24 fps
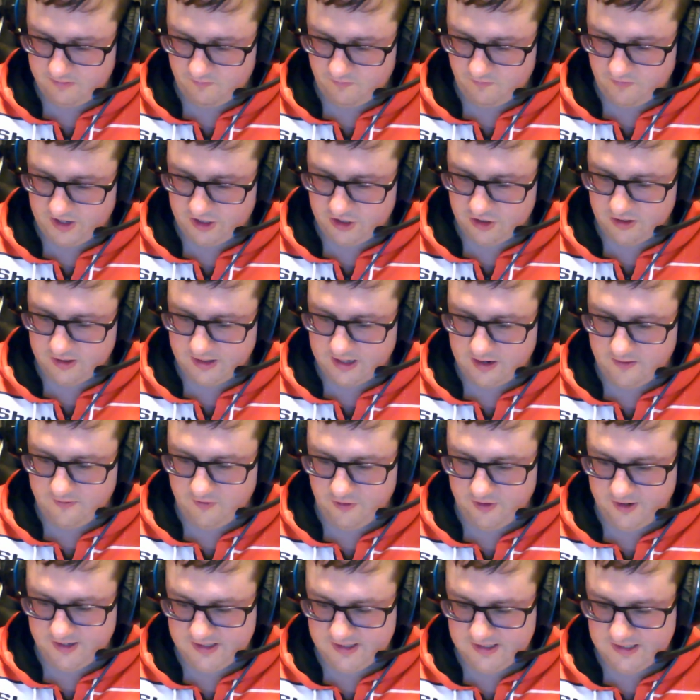featured on Now
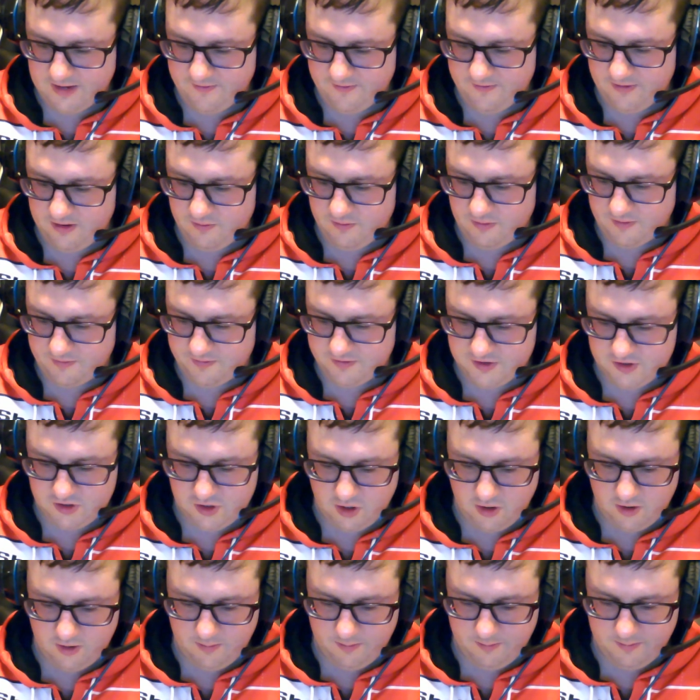47 with
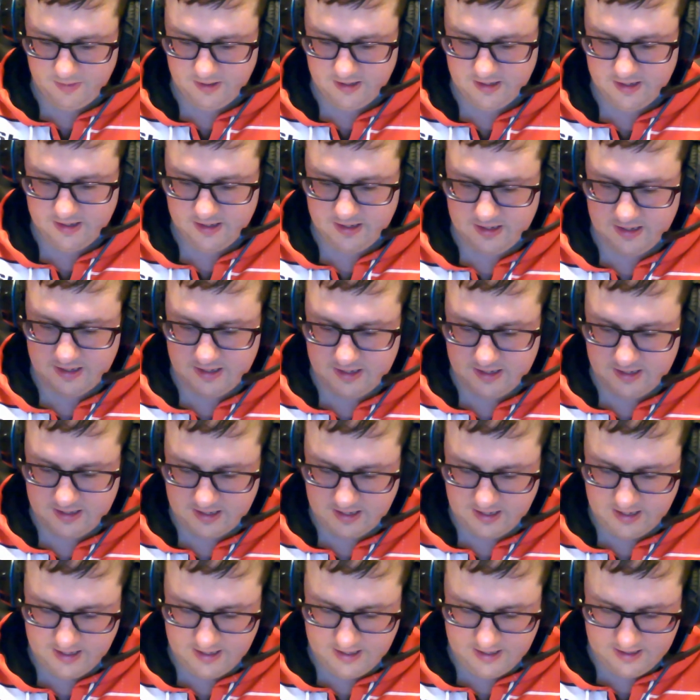Stomp.
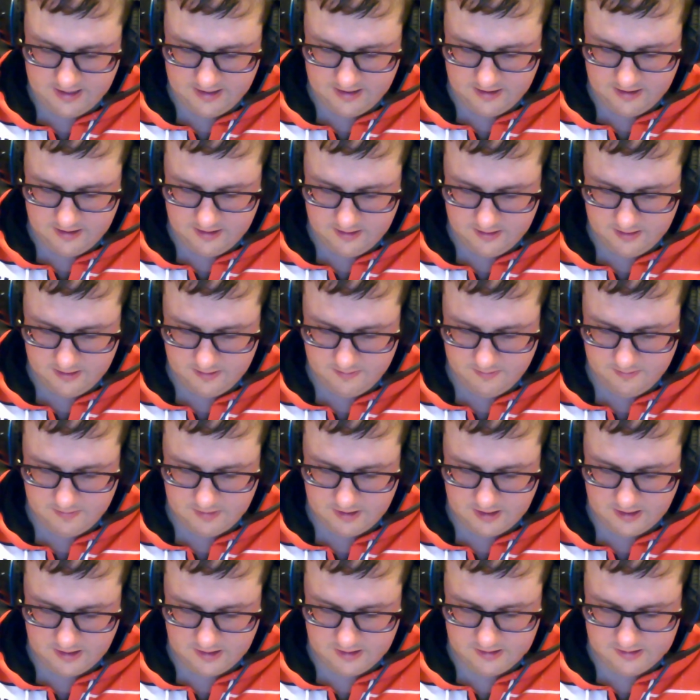
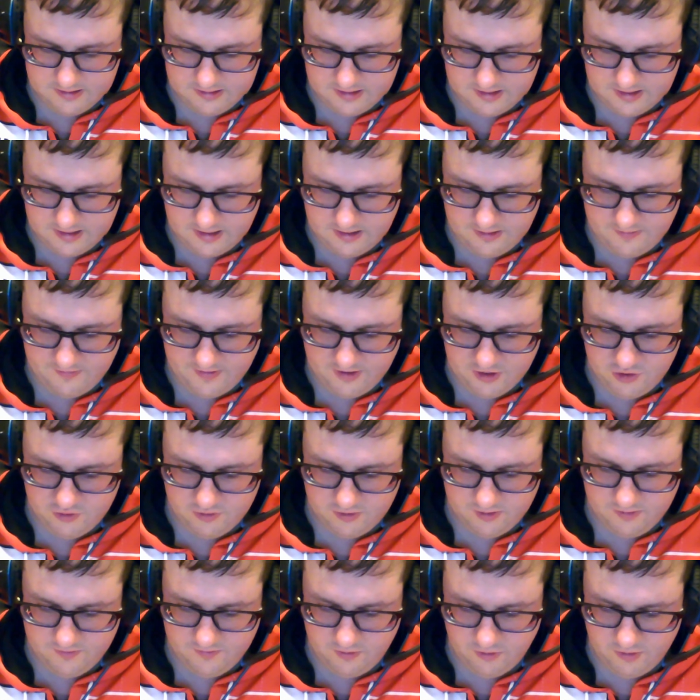Did they feature
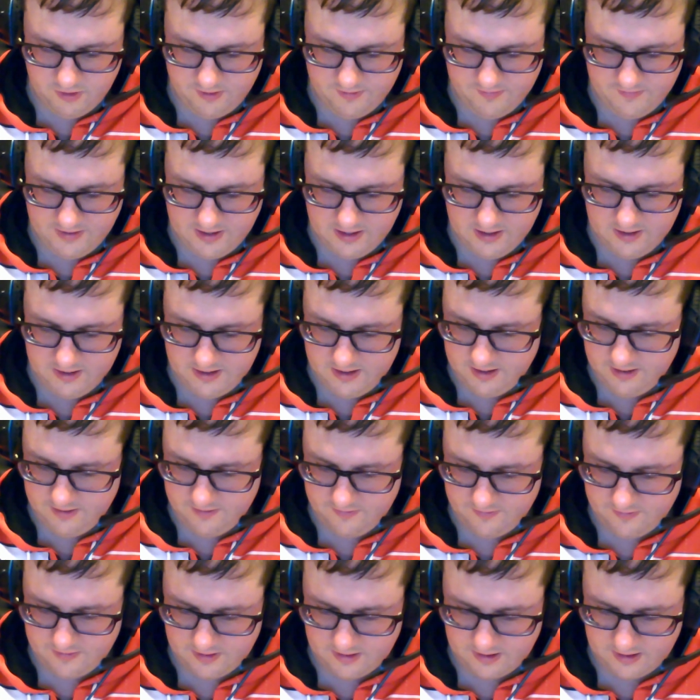on
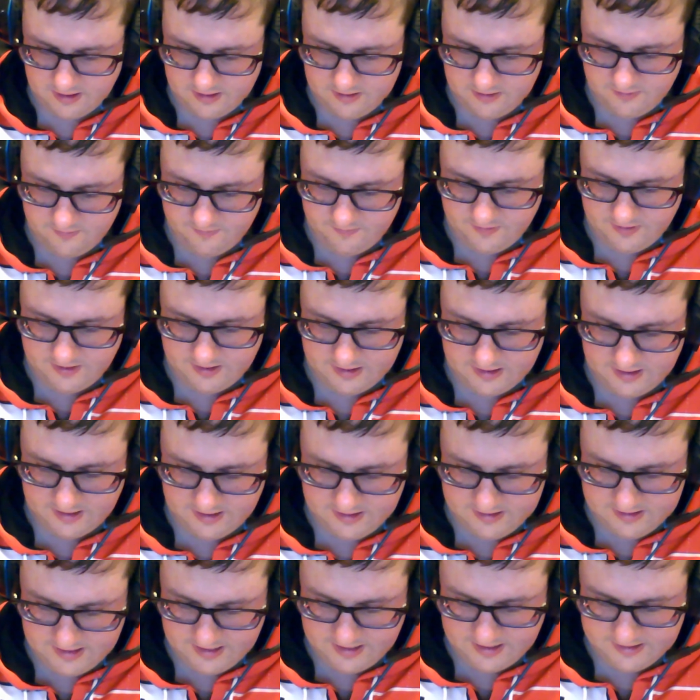45? I don't think
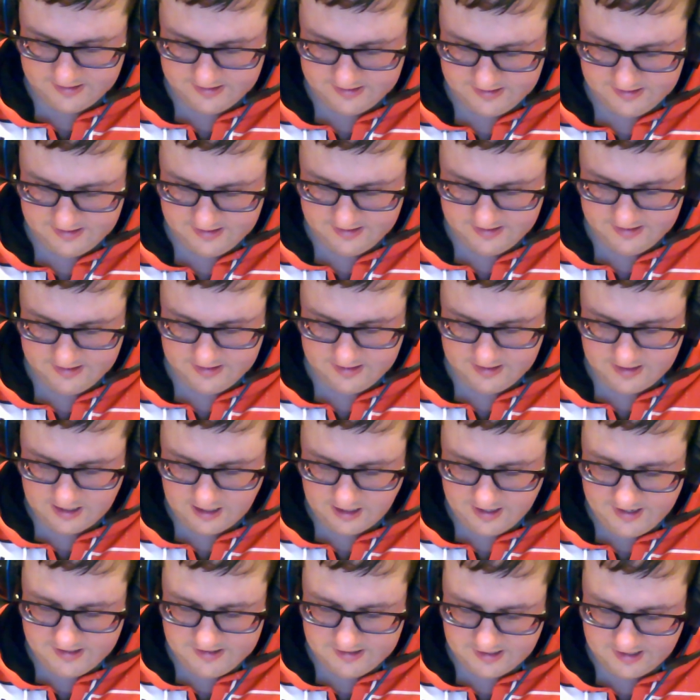they did.
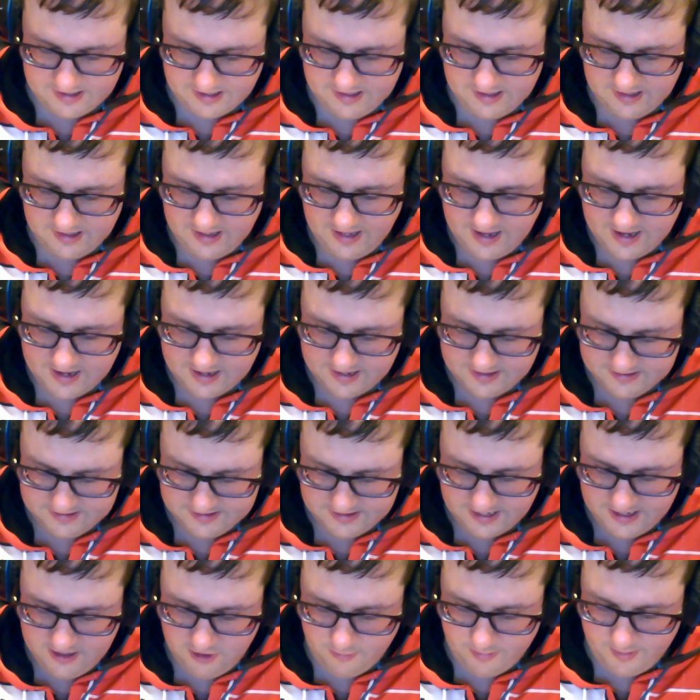Yes, I did. Yeah,
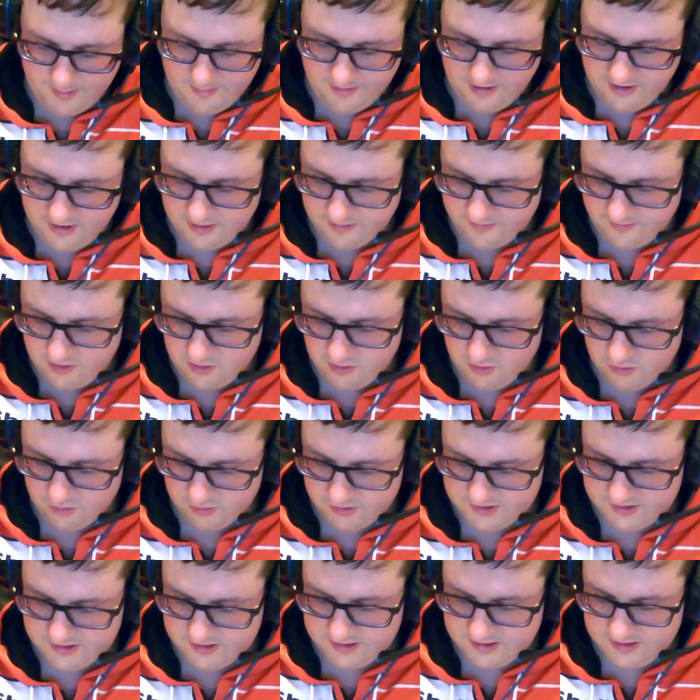Say You'll Be Mine, of
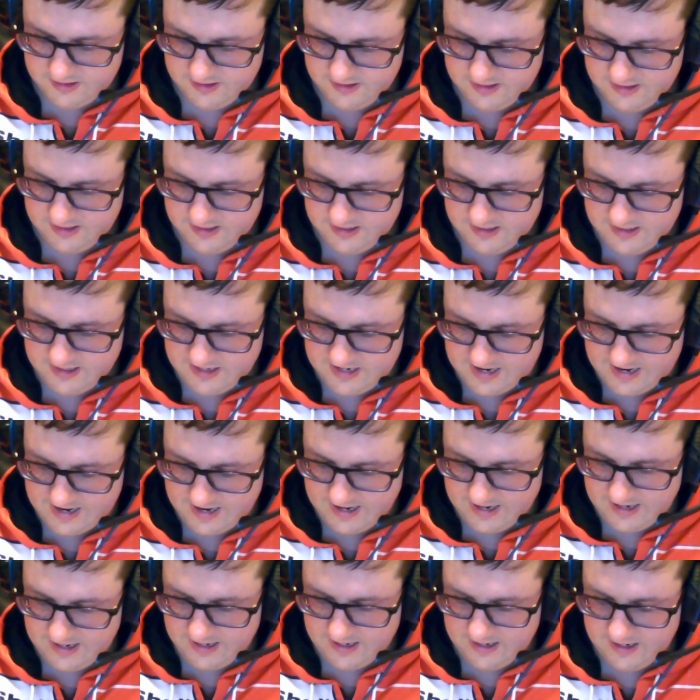course.
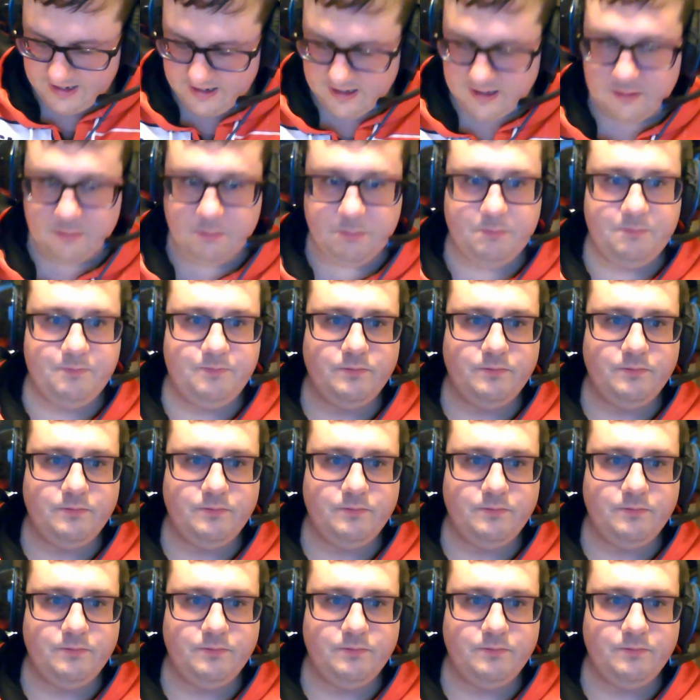Um,